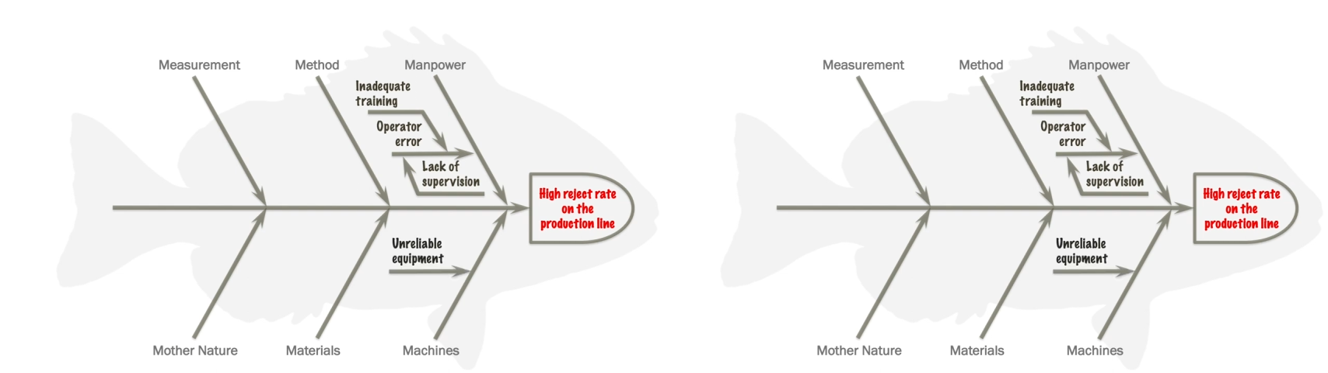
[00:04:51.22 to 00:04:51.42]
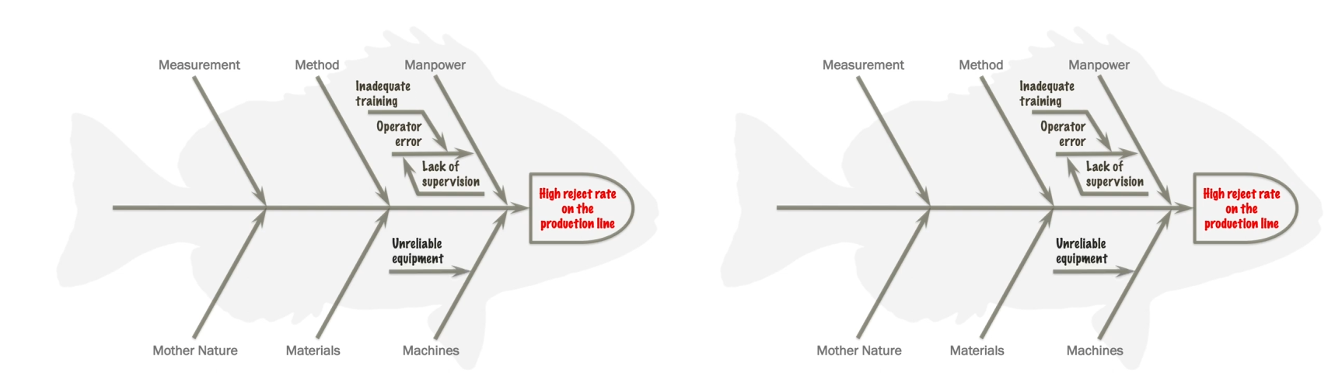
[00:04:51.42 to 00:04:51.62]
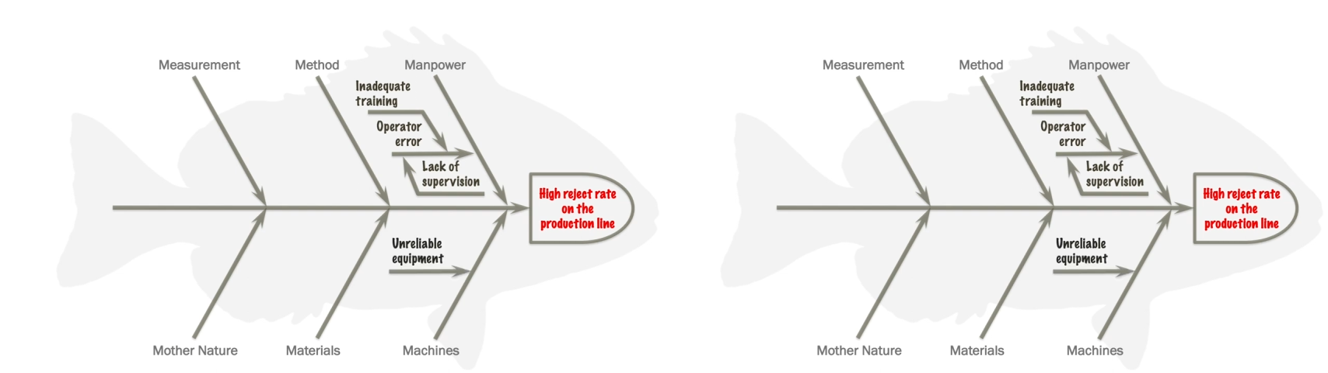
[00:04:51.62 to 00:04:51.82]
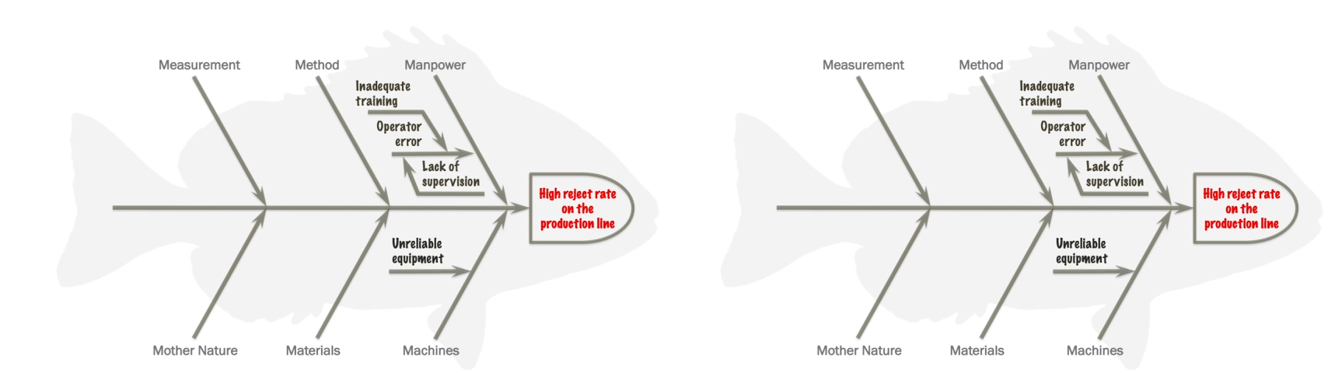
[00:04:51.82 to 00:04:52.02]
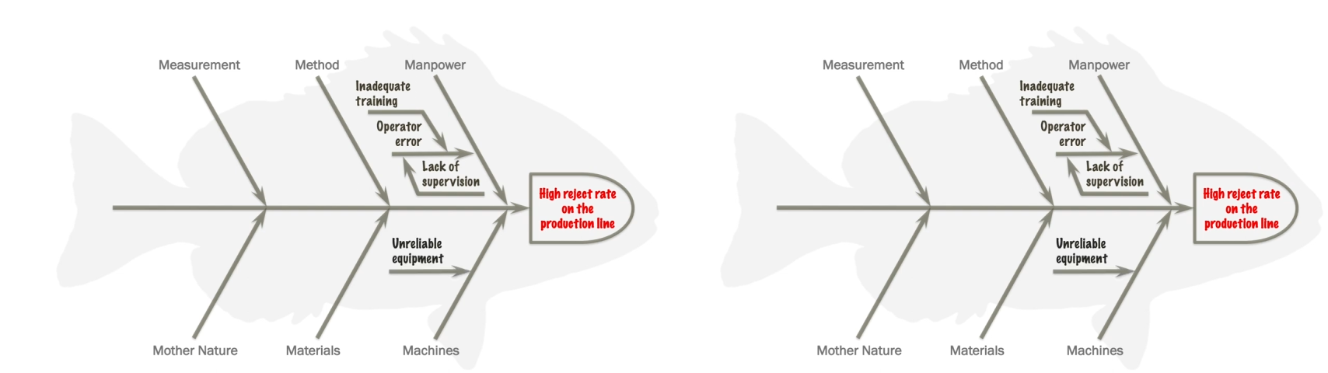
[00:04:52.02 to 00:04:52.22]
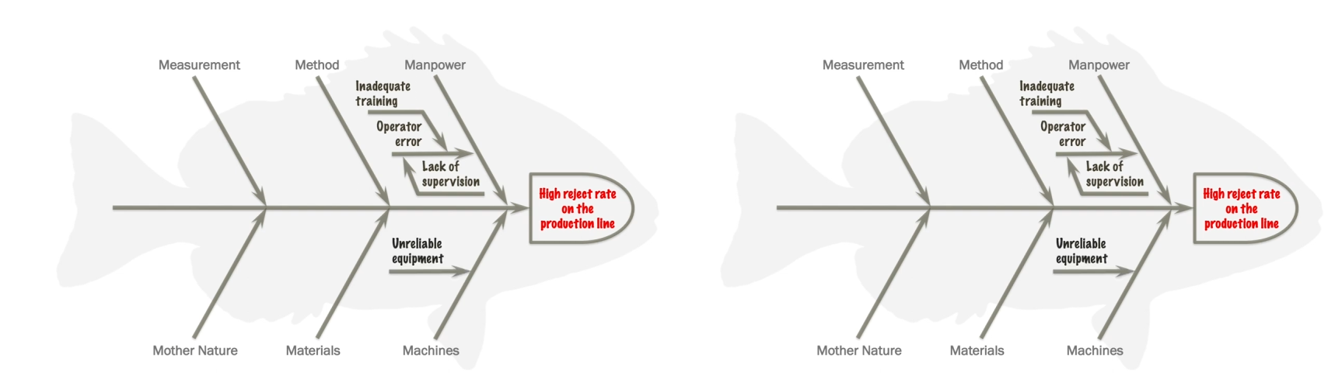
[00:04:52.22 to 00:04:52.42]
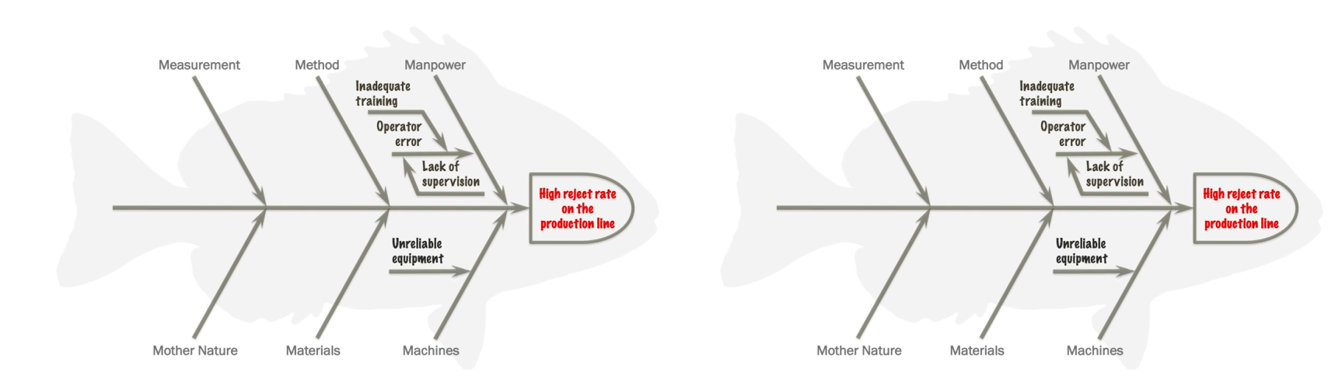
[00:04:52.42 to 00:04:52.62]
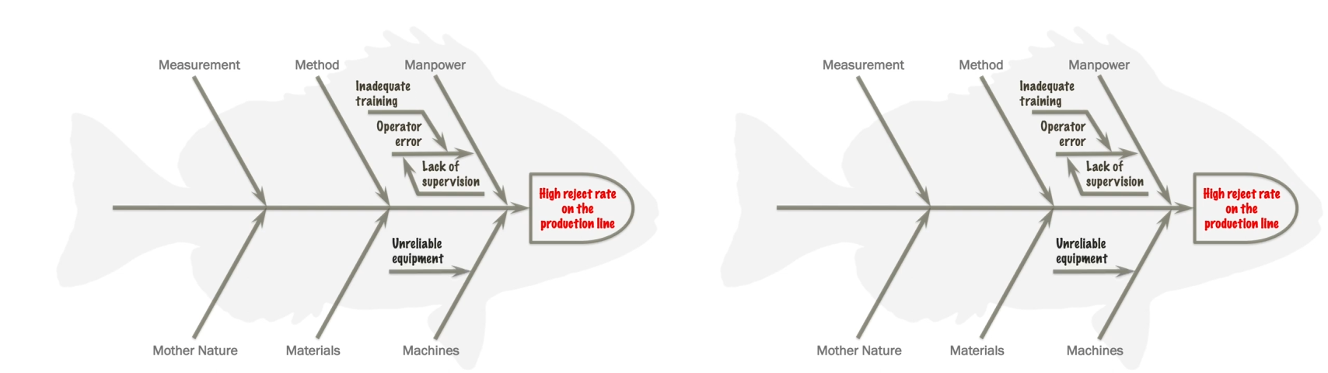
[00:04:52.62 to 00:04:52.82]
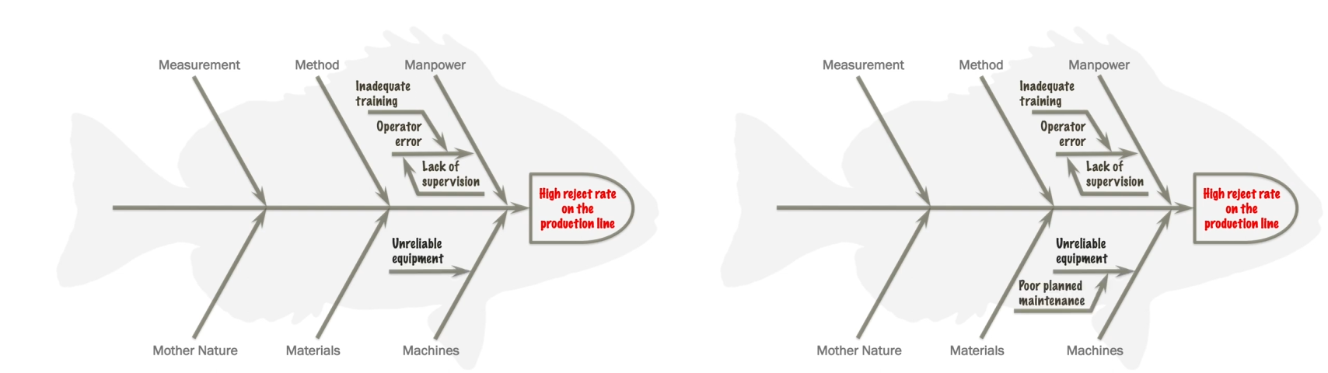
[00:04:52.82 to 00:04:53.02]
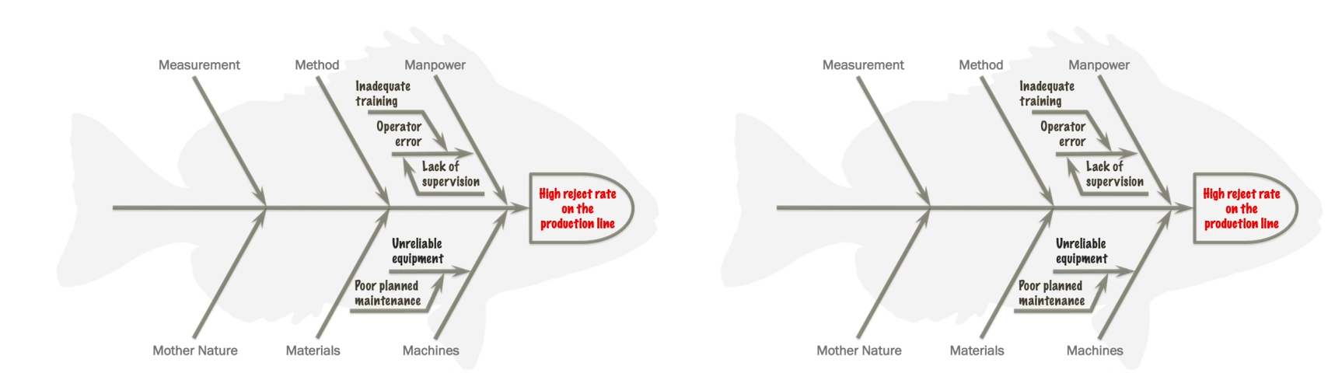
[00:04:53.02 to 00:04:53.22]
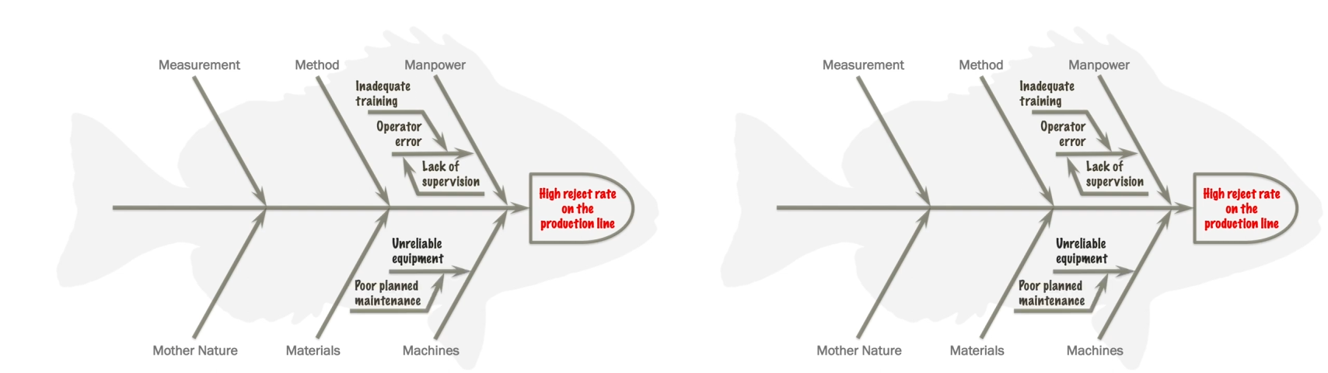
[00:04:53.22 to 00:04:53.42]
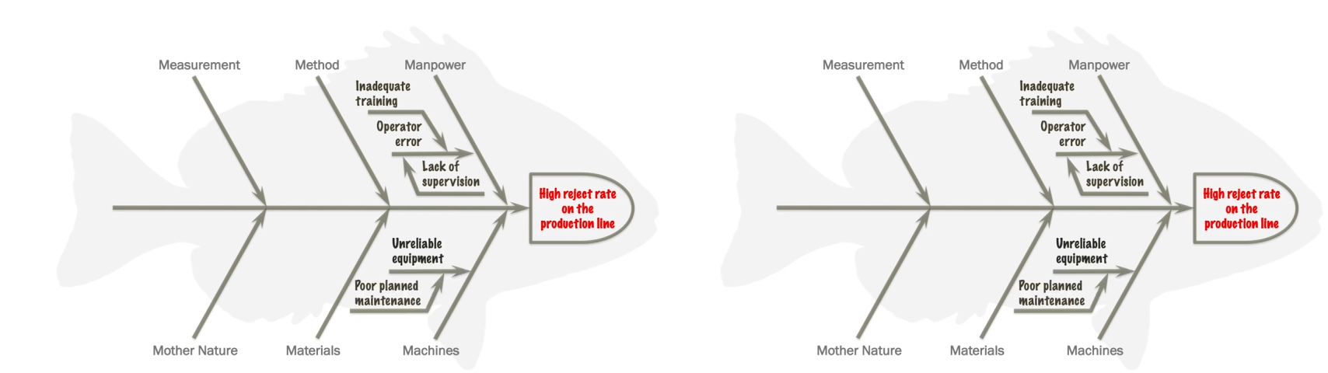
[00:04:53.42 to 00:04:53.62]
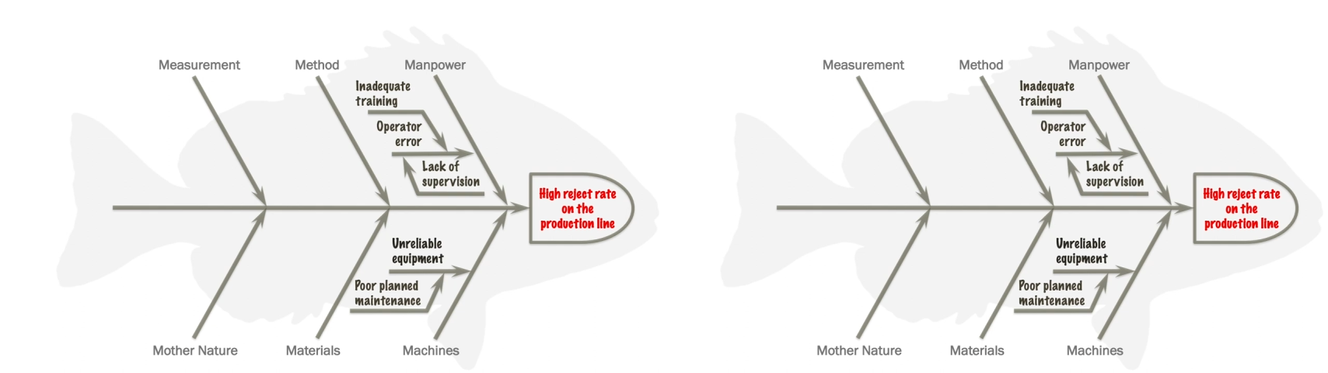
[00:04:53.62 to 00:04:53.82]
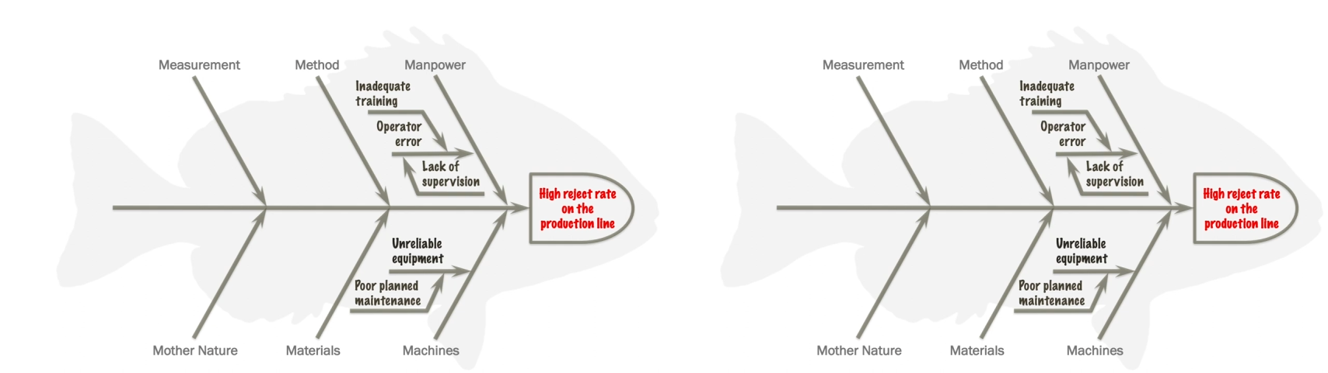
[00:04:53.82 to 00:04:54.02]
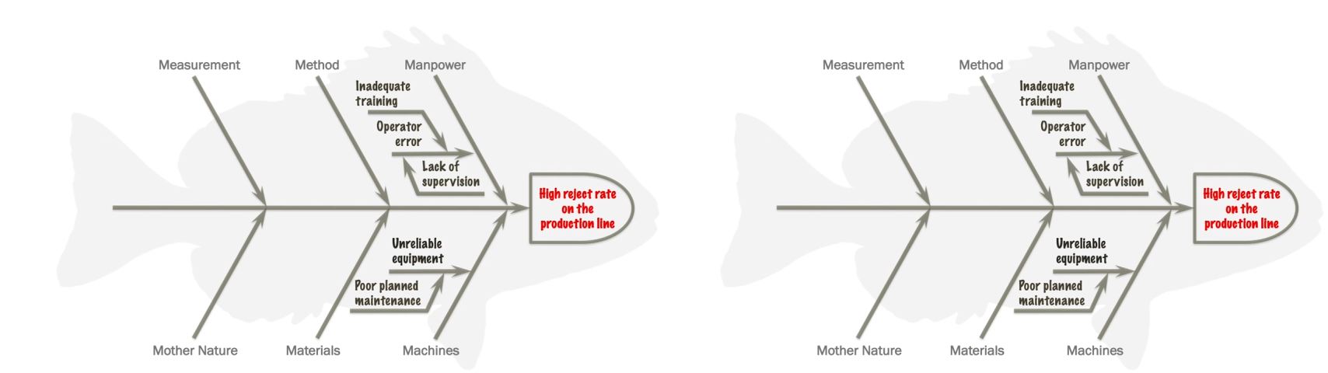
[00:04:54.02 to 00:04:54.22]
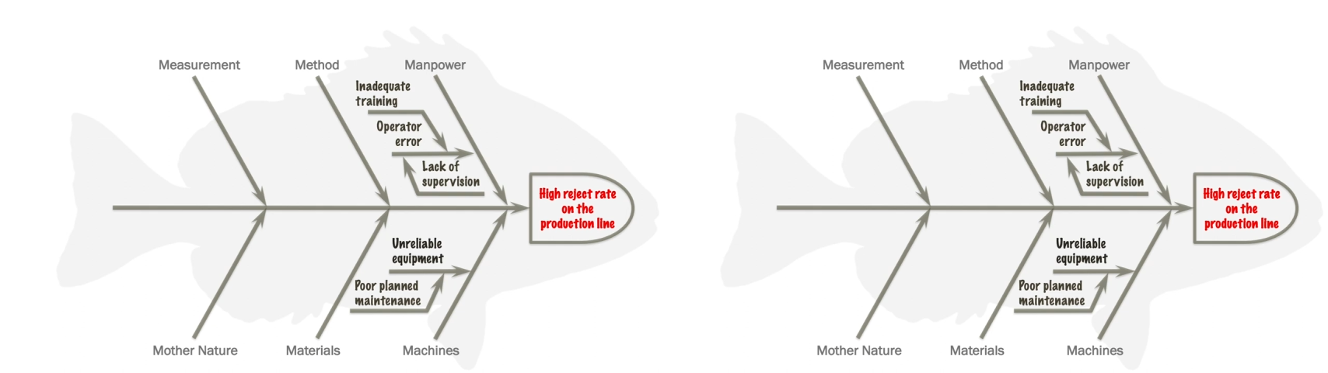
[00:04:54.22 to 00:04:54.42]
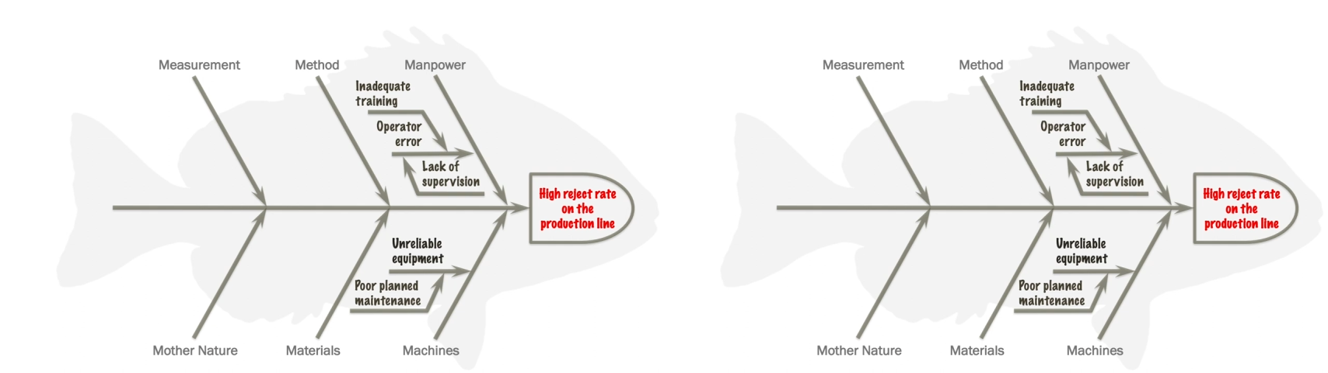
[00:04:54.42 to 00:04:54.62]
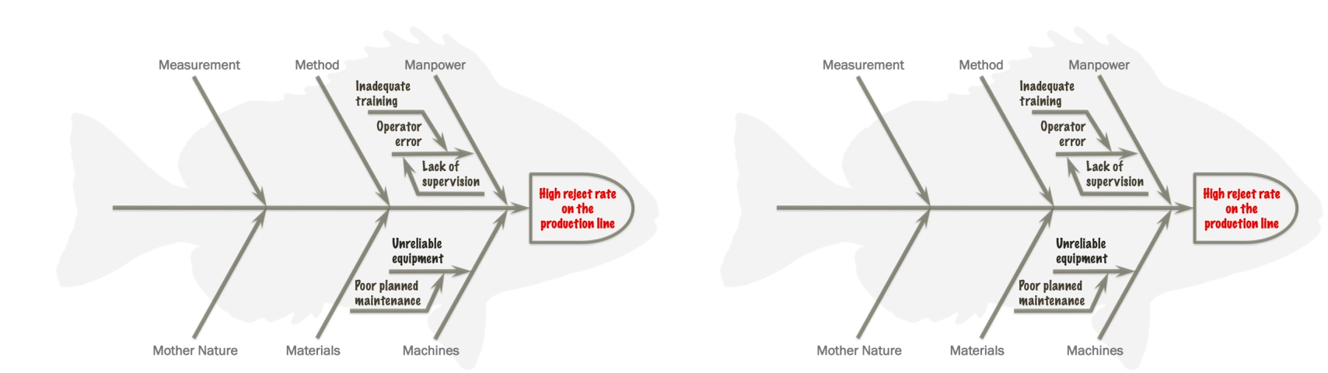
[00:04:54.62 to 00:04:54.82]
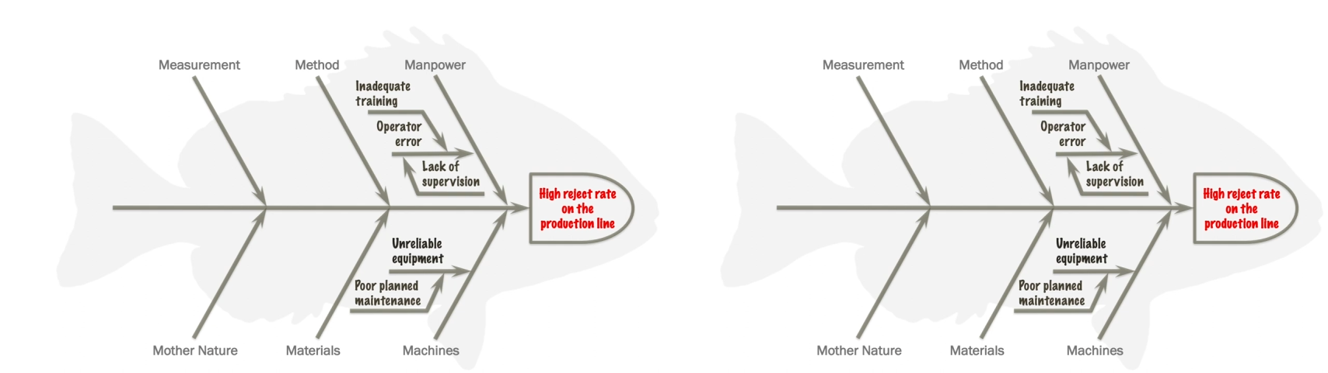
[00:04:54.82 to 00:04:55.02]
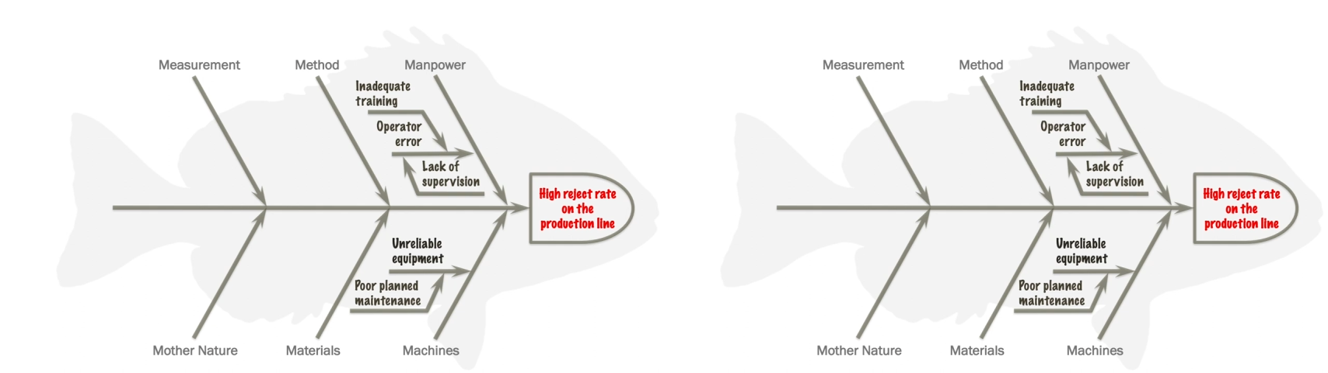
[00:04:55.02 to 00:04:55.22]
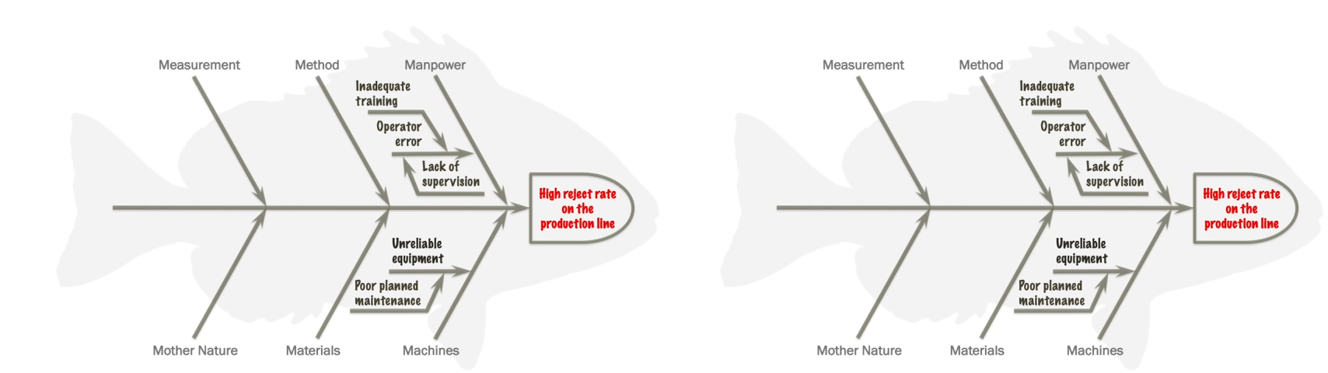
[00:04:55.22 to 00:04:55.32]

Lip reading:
Nobody's mouth can be seen.